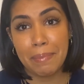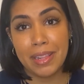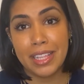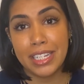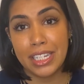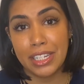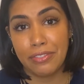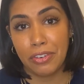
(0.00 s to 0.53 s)
But
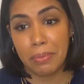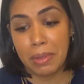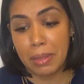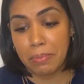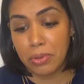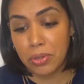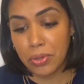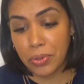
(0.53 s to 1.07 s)
this is for
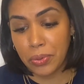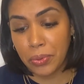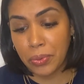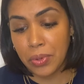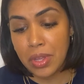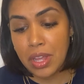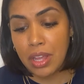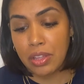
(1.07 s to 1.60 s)
people who,
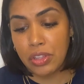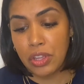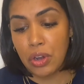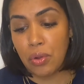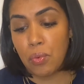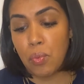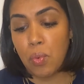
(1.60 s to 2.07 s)
you know,